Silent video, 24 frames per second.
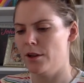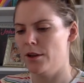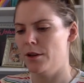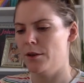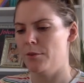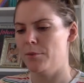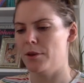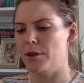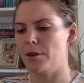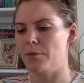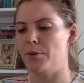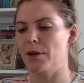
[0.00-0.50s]

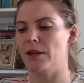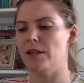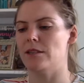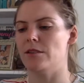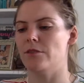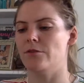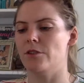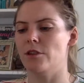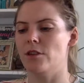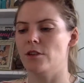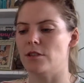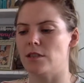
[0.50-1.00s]
But the piece of
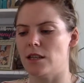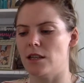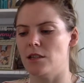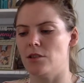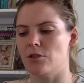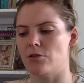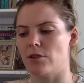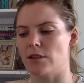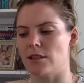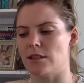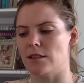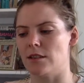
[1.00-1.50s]
news that
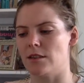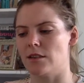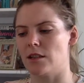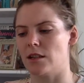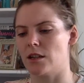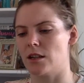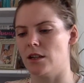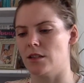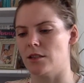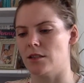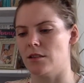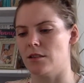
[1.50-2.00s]
interested the
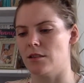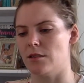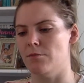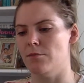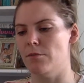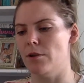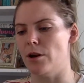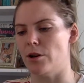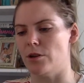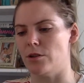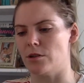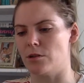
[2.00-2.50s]
Carters the
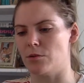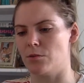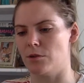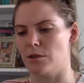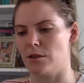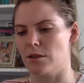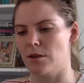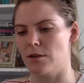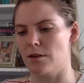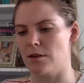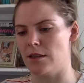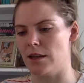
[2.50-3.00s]
most was
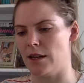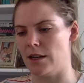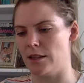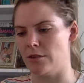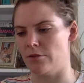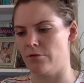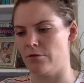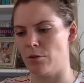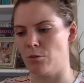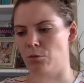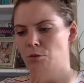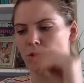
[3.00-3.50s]
that the
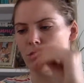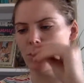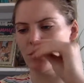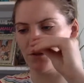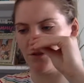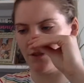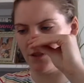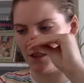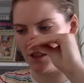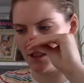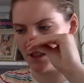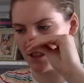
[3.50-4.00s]
reward
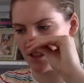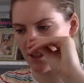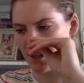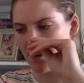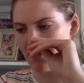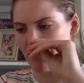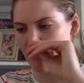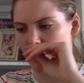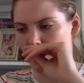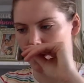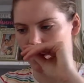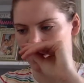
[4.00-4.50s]
for the
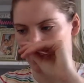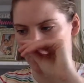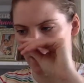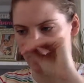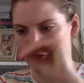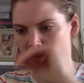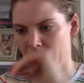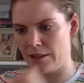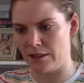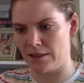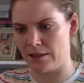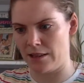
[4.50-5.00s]
discovery of
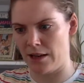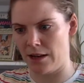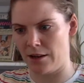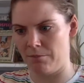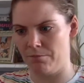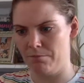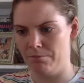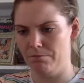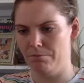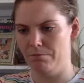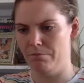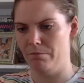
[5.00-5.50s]
Taverner's son
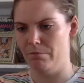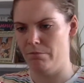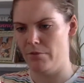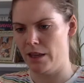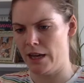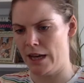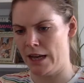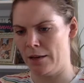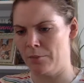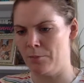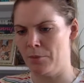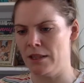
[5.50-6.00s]

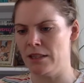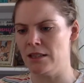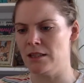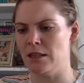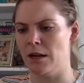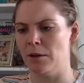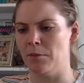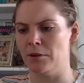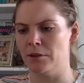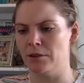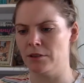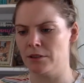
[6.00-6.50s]
had been
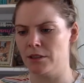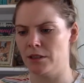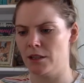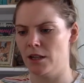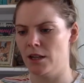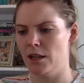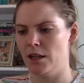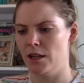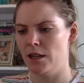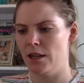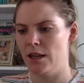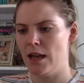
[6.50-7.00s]
doubled.
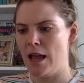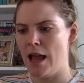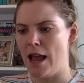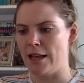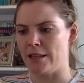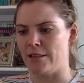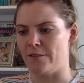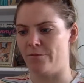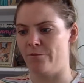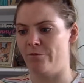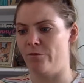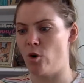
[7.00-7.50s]

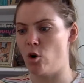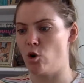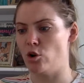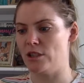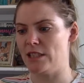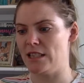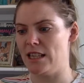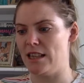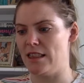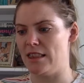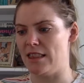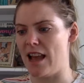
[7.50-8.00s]
"It's
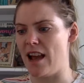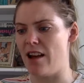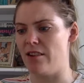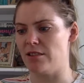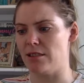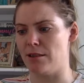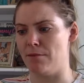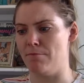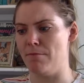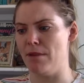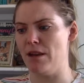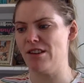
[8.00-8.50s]

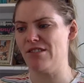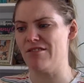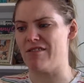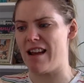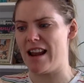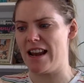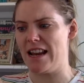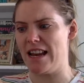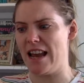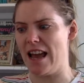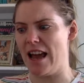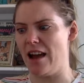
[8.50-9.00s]
40,000
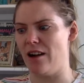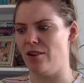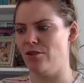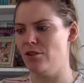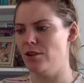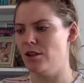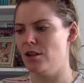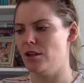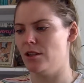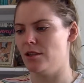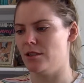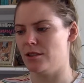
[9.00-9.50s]
milre now,"
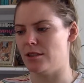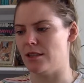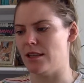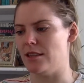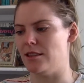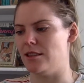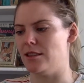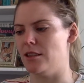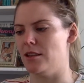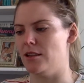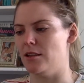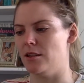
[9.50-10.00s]
said
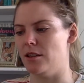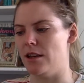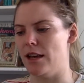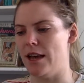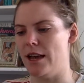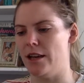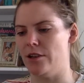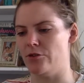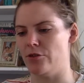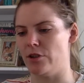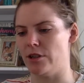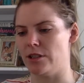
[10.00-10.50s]
the
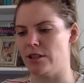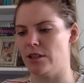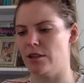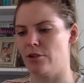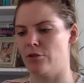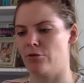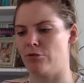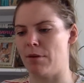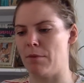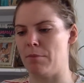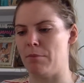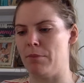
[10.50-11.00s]
hairdresser,
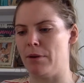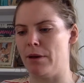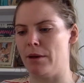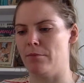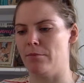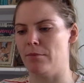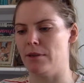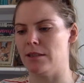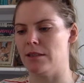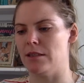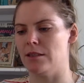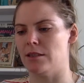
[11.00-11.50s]
crimping
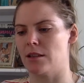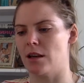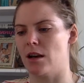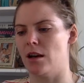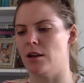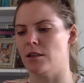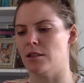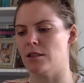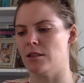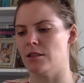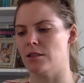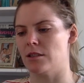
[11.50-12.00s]
Mrs.
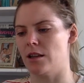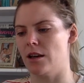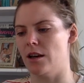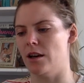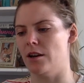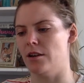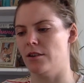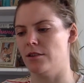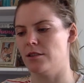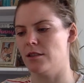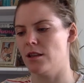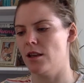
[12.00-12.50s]
Carter's
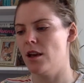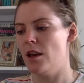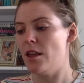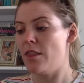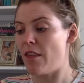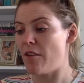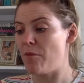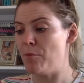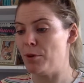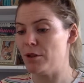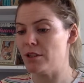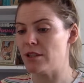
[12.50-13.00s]
curls.
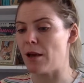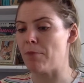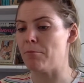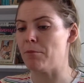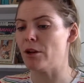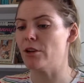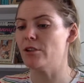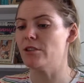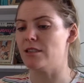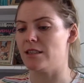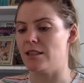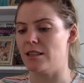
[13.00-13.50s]
"They've put up
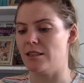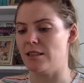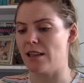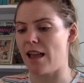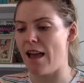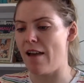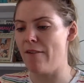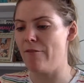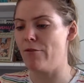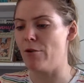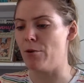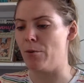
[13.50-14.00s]
notices
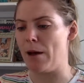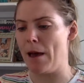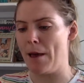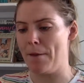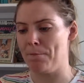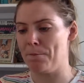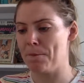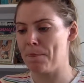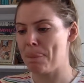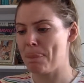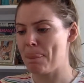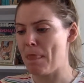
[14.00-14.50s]
everywhere.
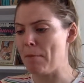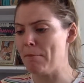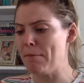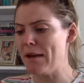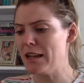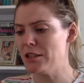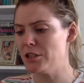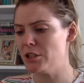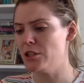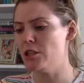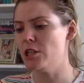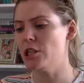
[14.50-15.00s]

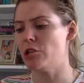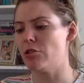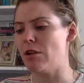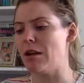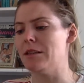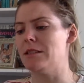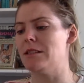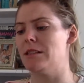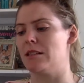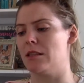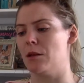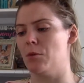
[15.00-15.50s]
Imagine the
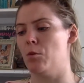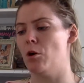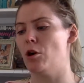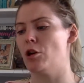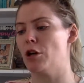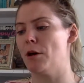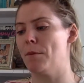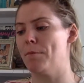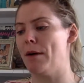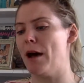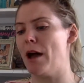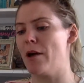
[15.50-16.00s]
dresses that one
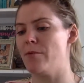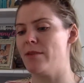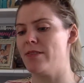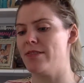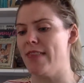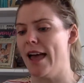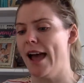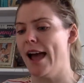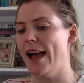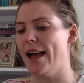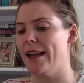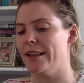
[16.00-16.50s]
could buy with
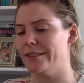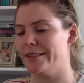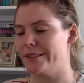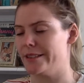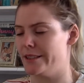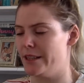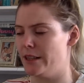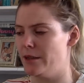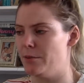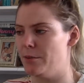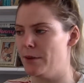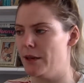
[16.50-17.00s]
that,"
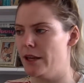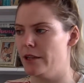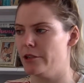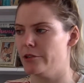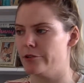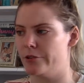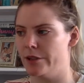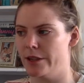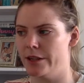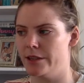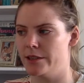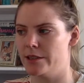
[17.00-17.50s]
said
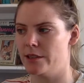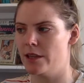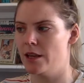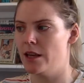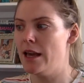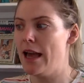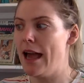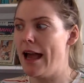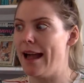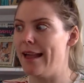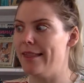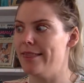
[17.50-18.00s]
Beatrice.
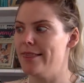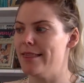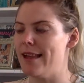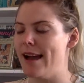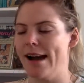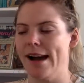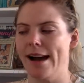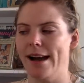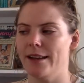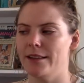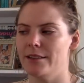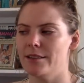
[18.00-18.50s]
"And the
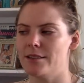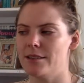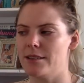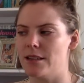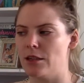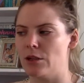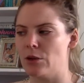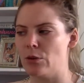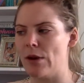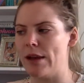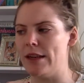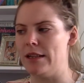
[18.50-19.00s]
hats,"
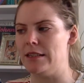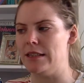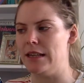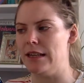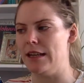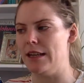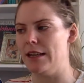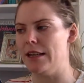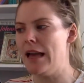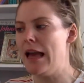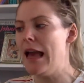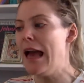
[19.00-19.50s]
said
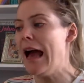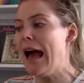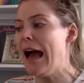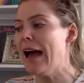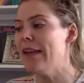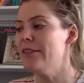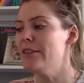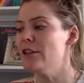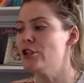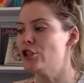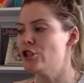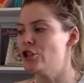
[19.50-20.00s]
Gwendolen. "And
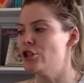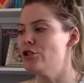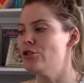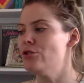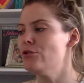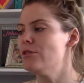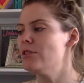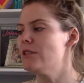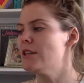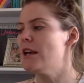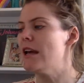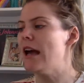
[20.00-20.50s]
the
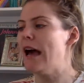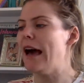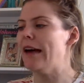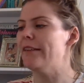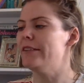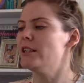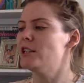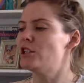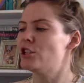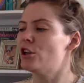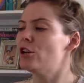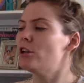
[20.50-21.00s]
shoes. And
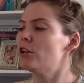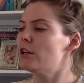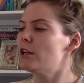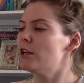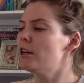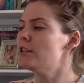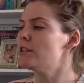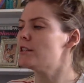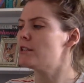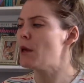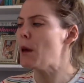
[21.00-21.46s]
the chocolates.